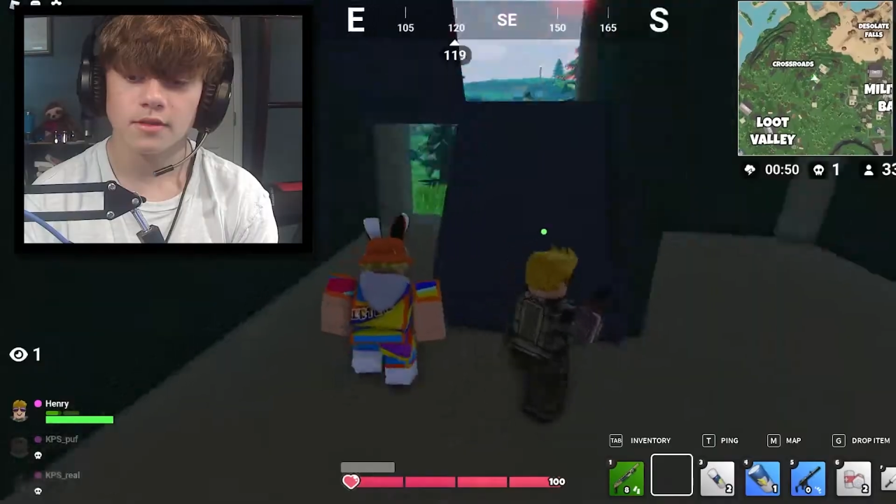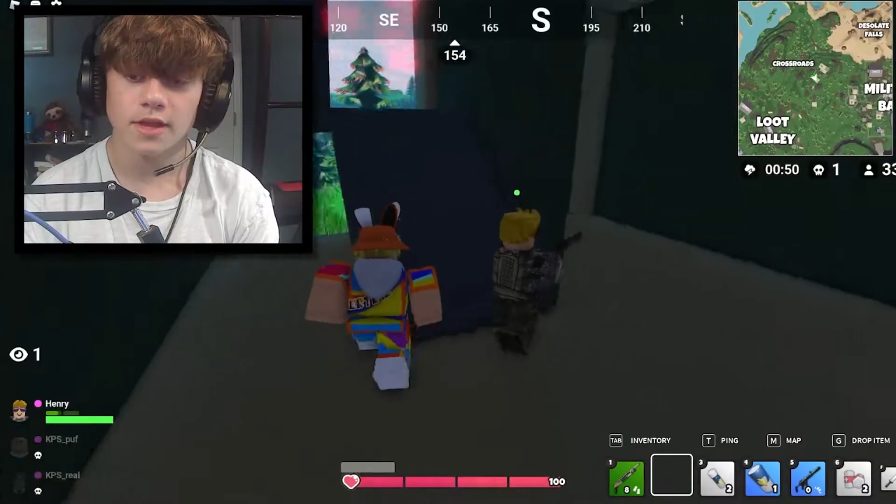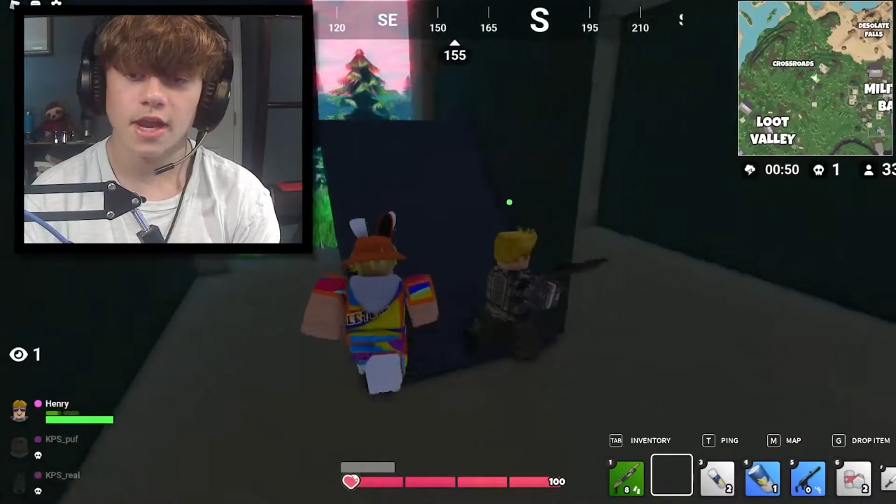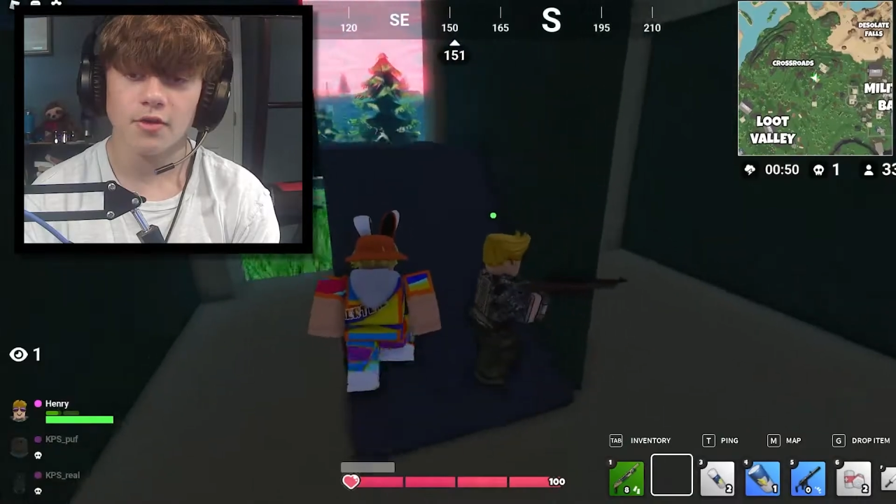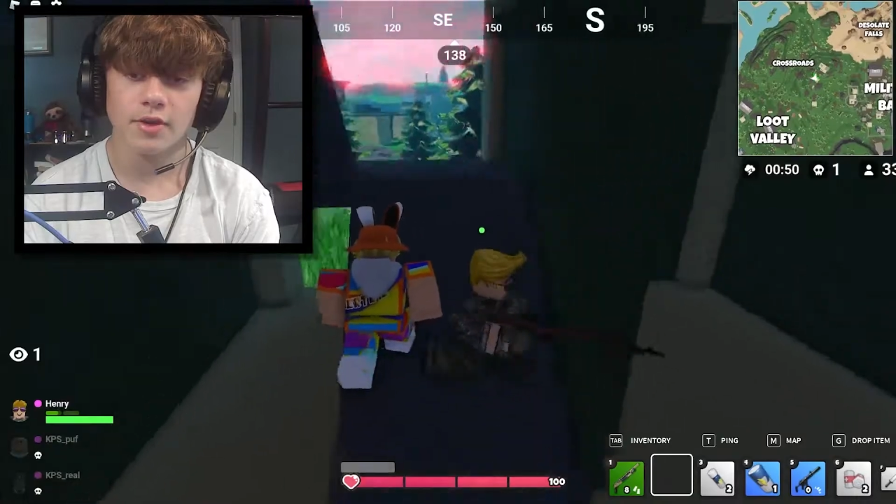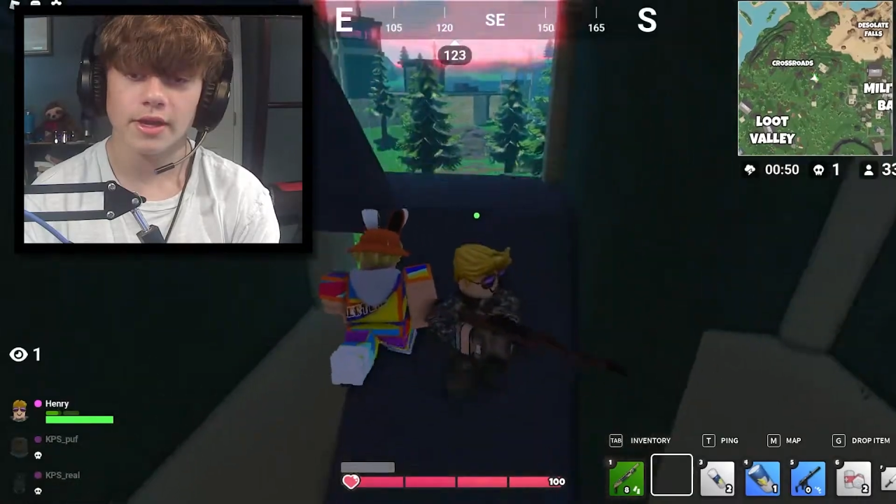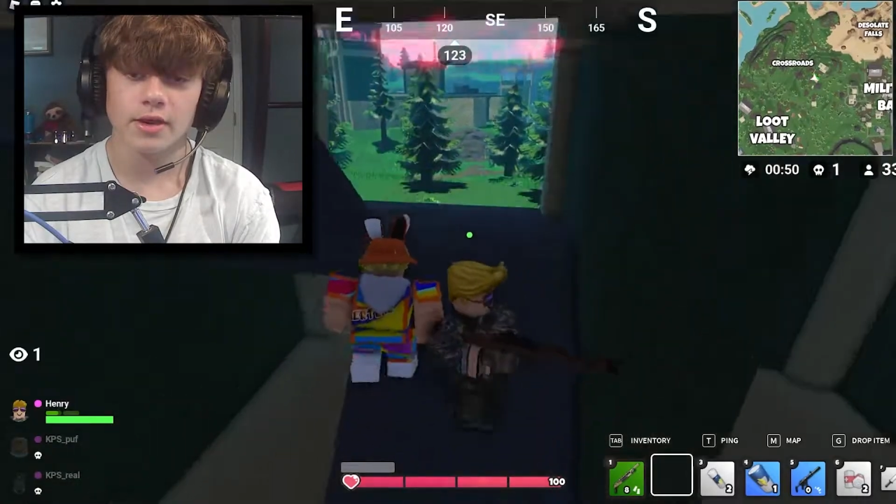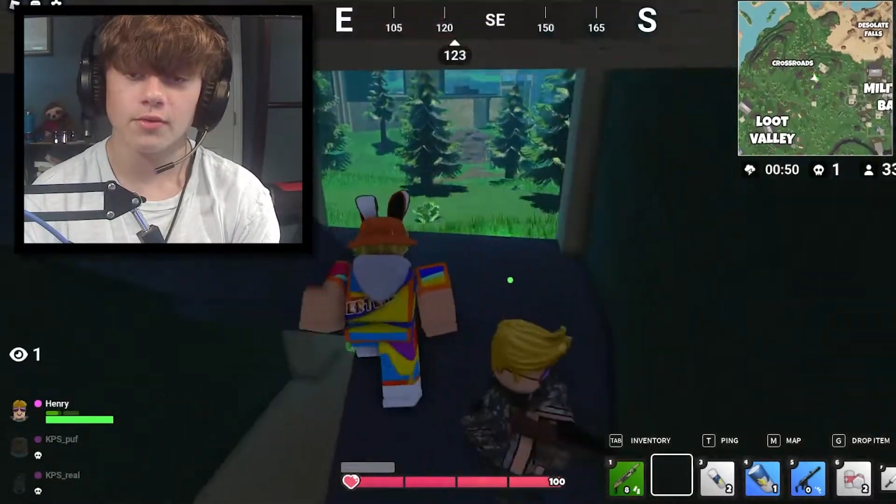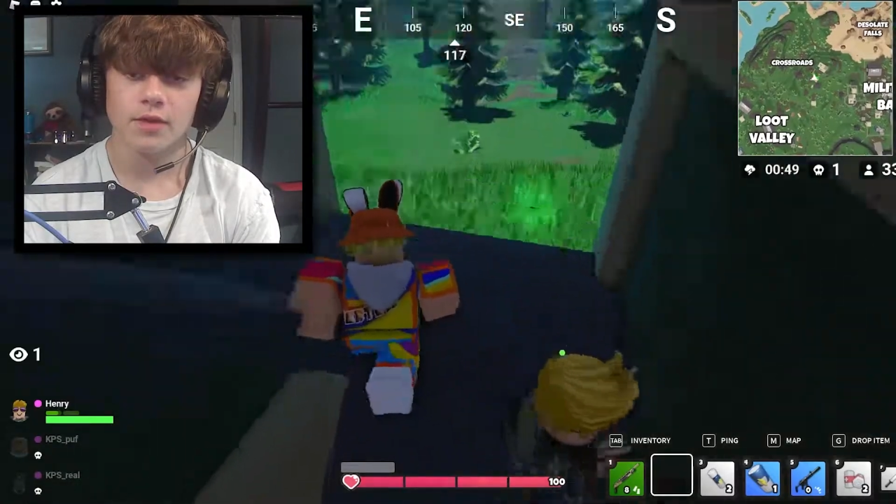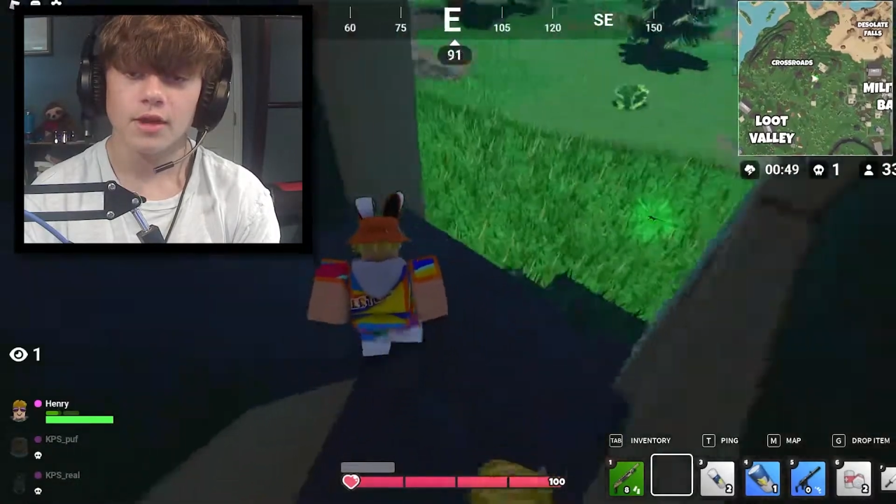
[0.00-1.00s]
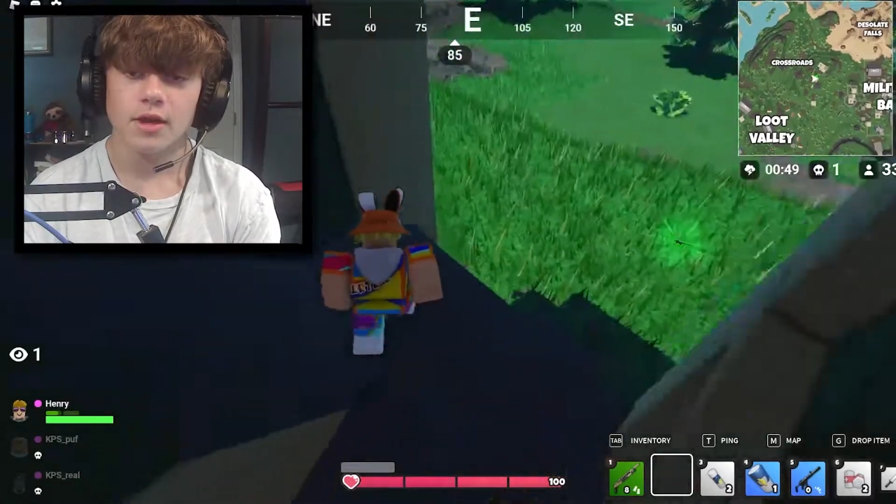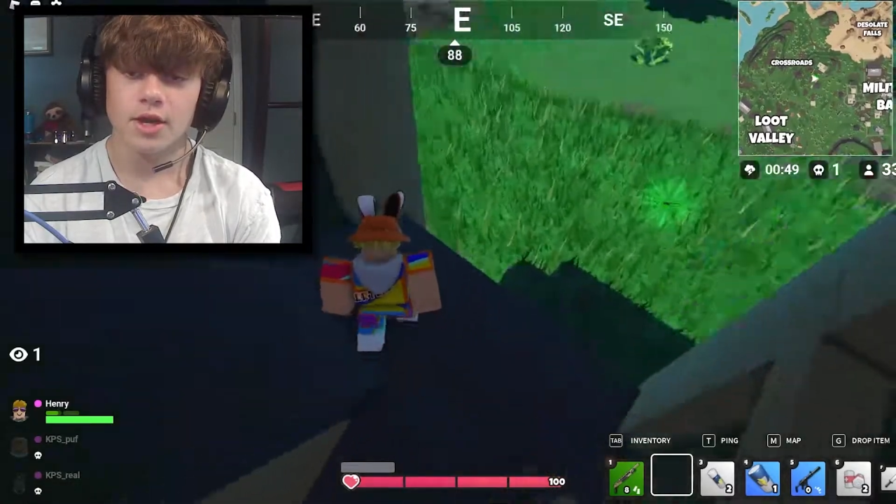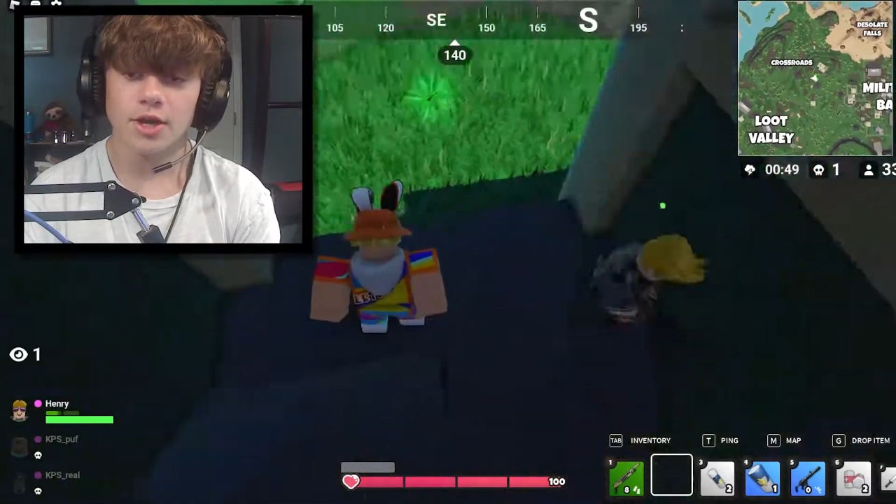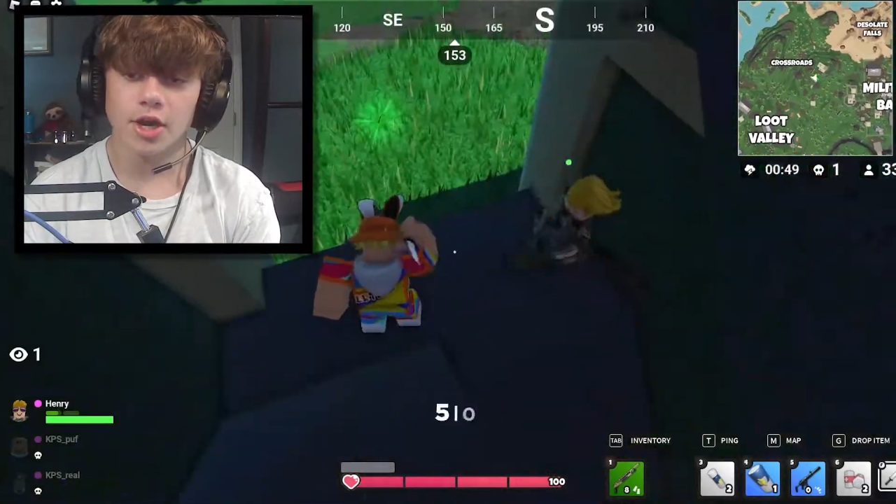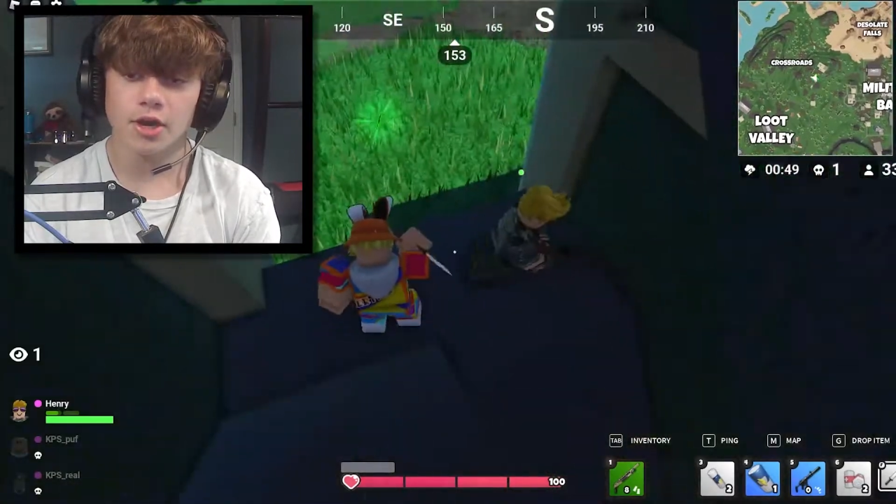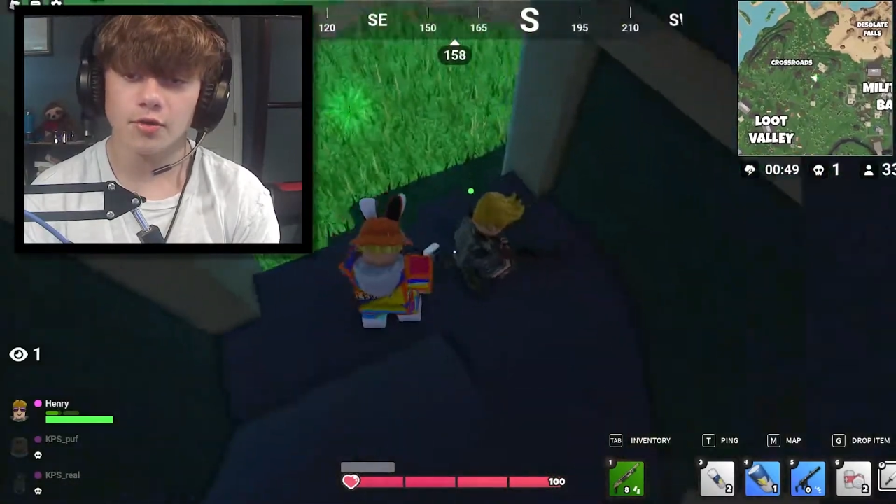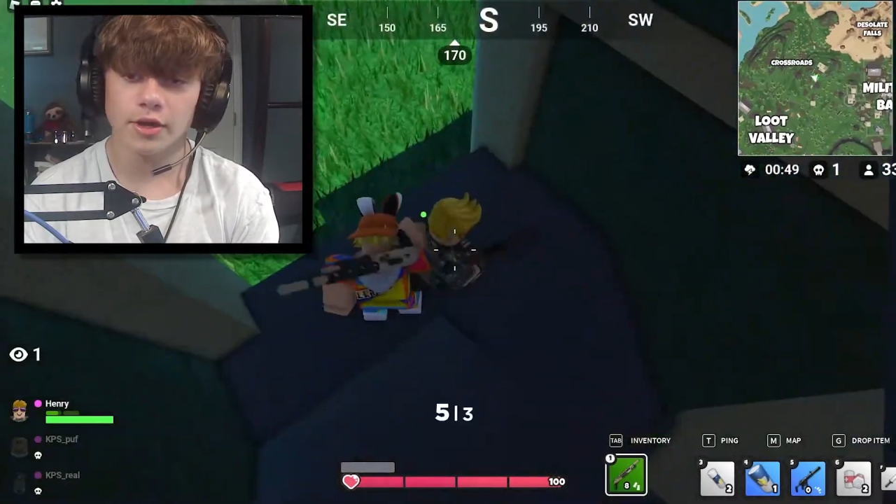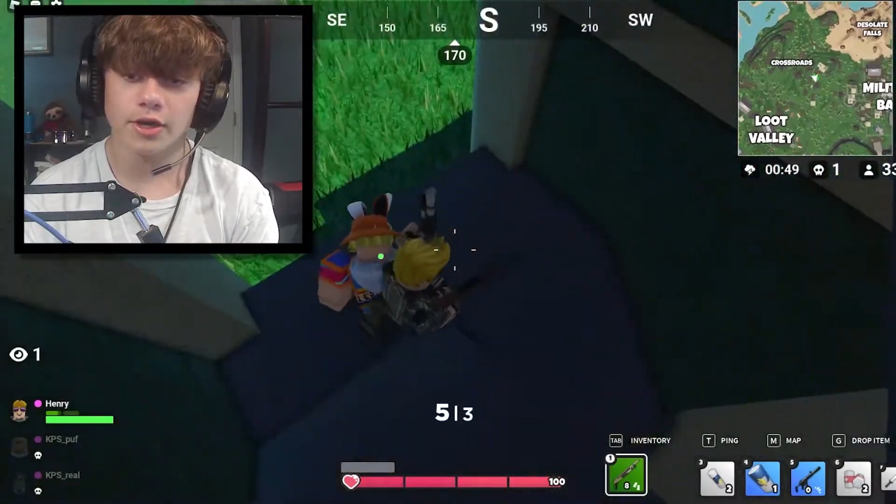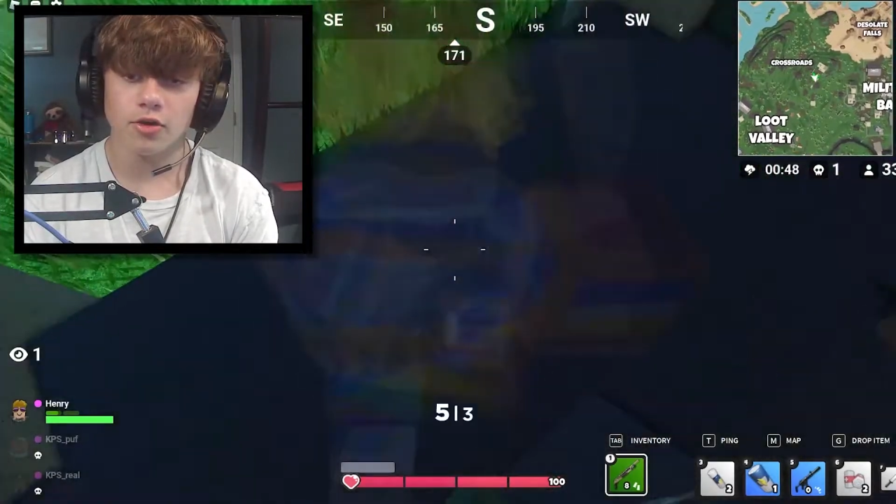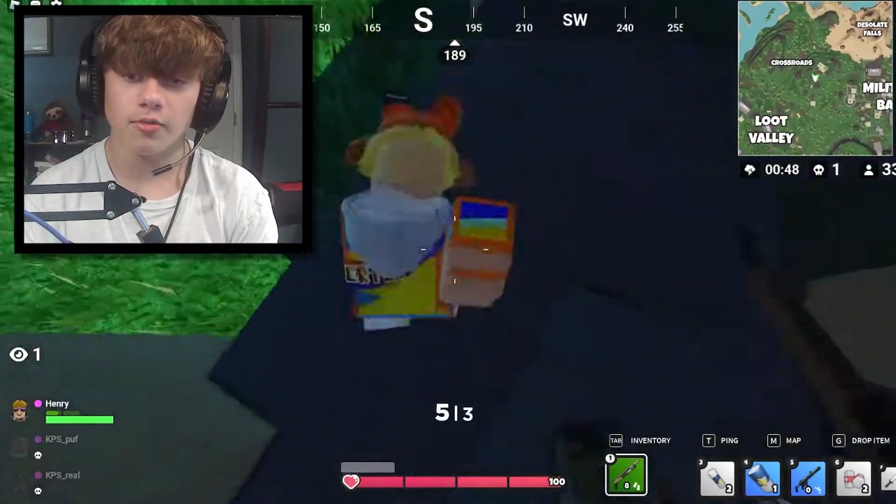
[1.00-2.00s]
There we go. There we
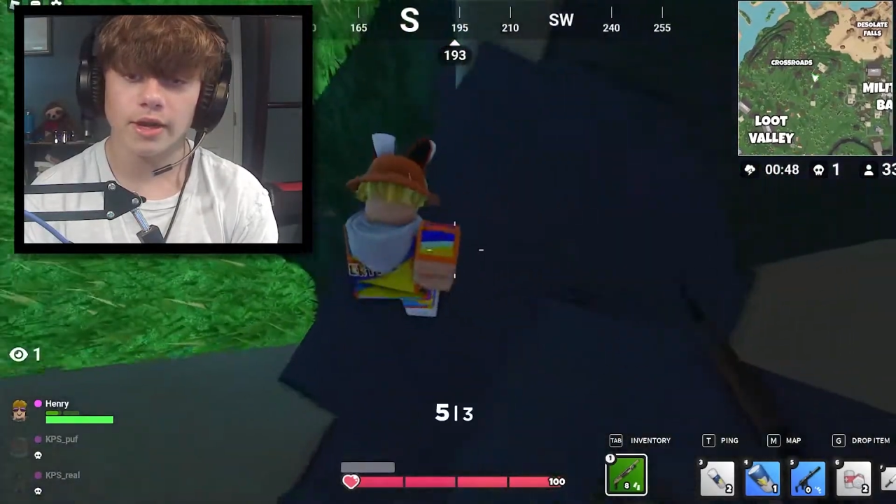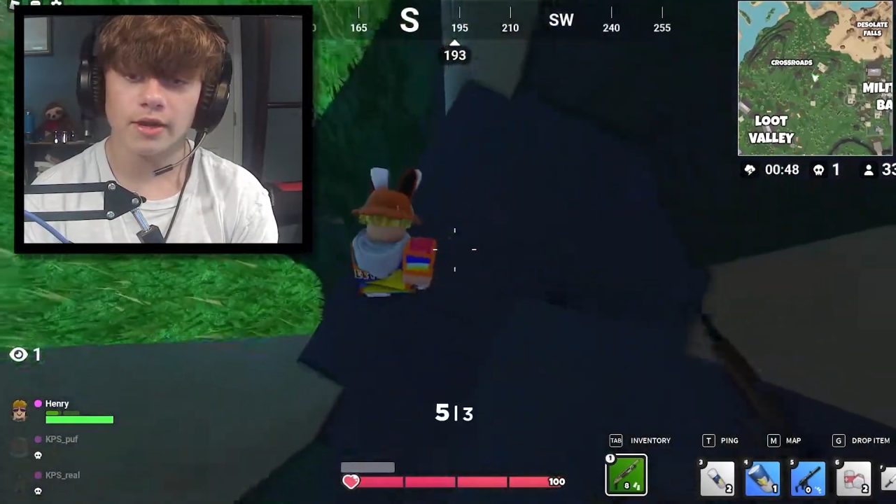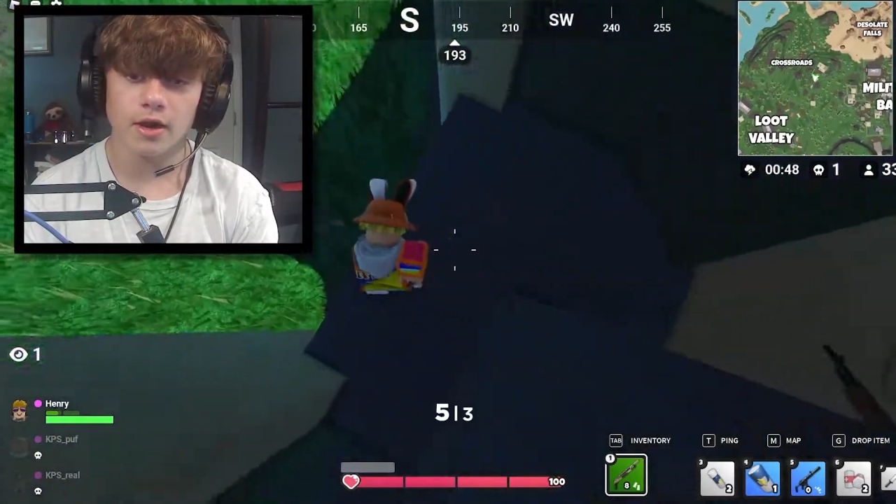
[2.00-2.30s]
go, man.